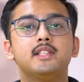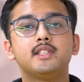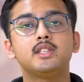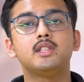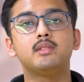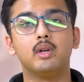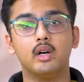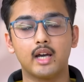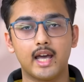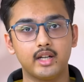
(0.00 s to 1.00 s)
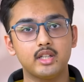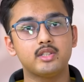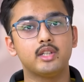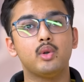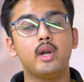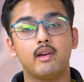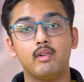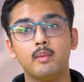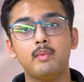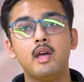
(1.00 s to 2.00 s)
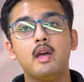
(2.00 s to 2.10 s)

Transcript: this is a, a characteristic you'll develop